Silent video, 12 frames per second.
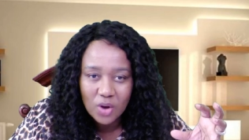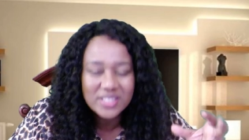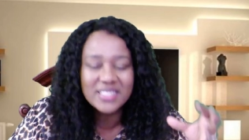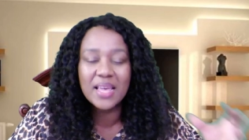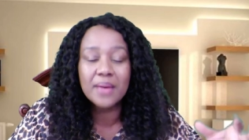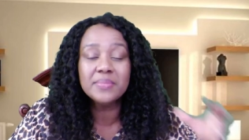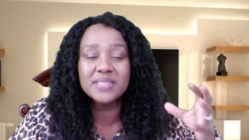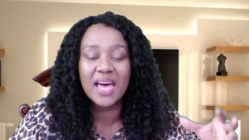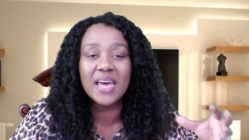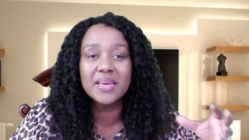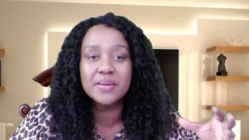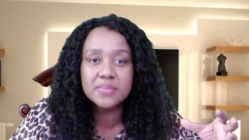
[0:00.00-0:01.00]
Because
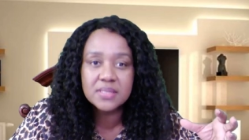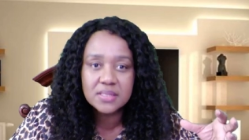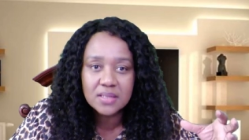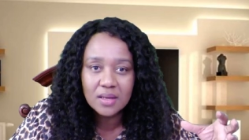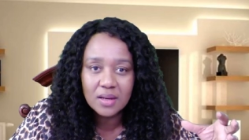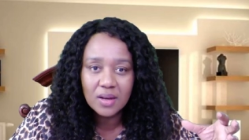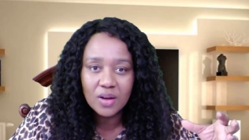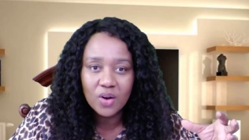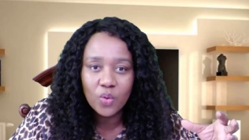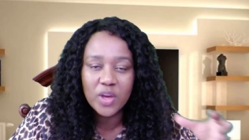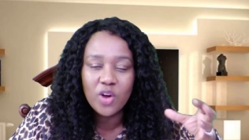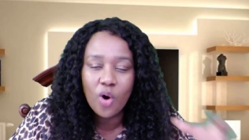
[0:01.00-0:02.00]
sometimes
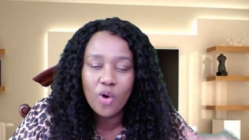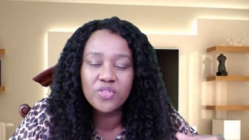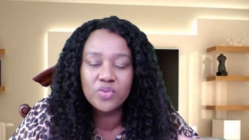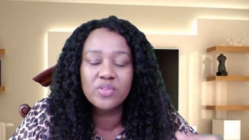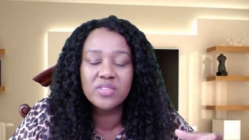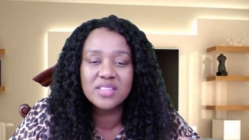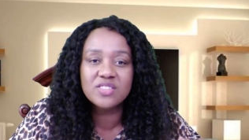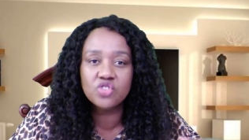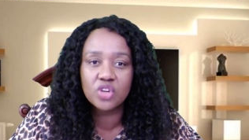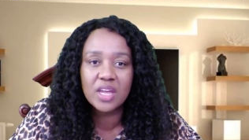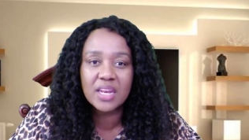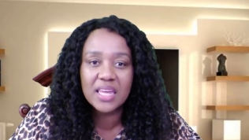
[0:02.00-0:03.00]
we go through this
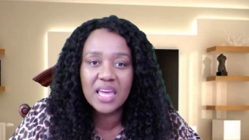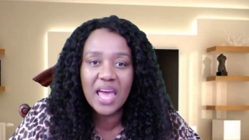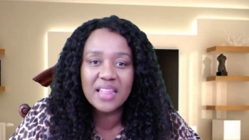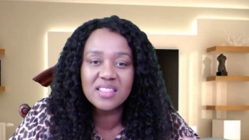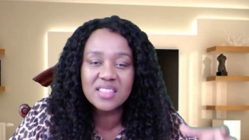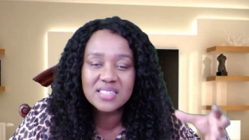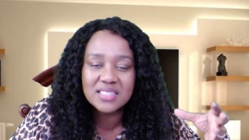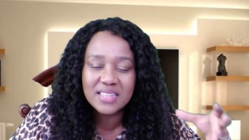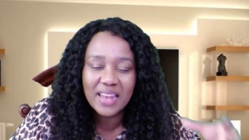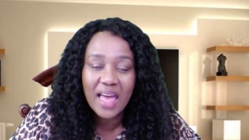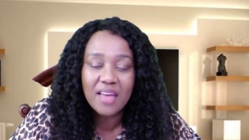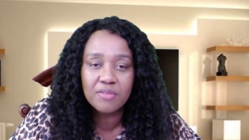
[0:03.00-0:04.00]
journey and this
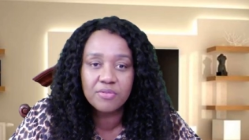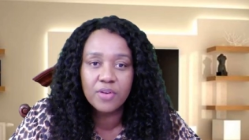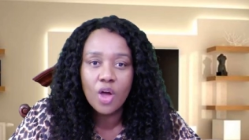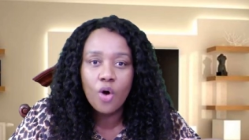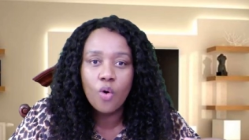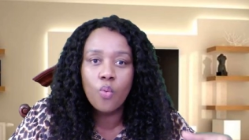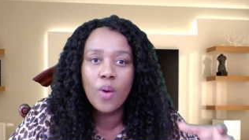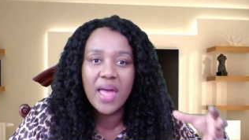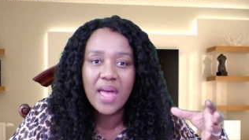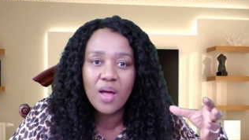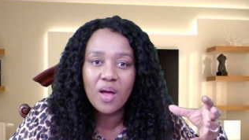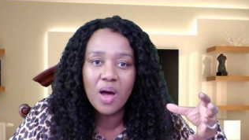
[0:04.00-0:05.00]
life
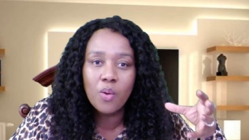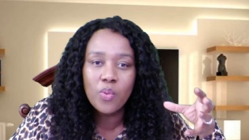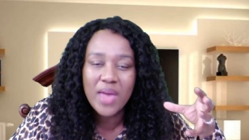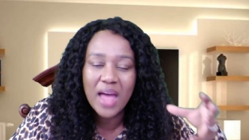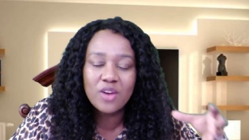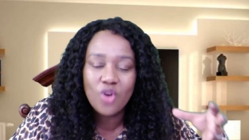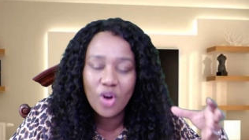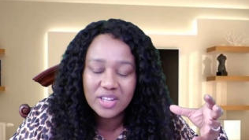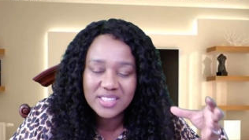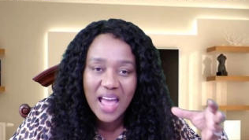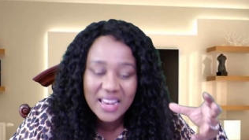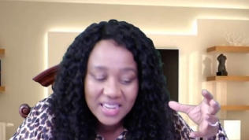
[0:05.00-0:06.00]
where we are
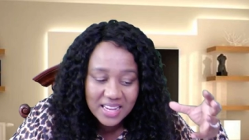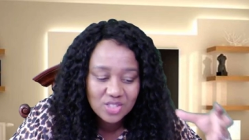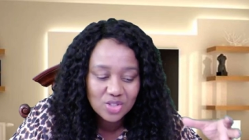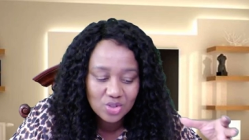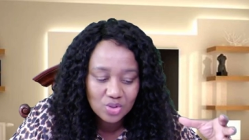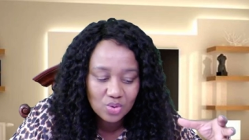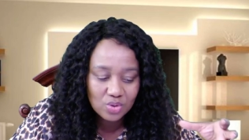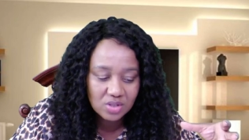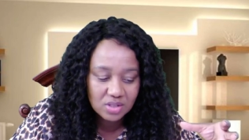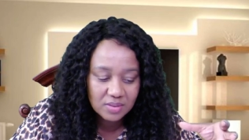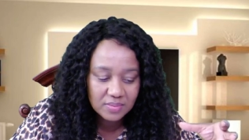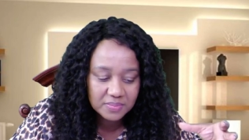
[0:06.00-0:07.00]
not understood.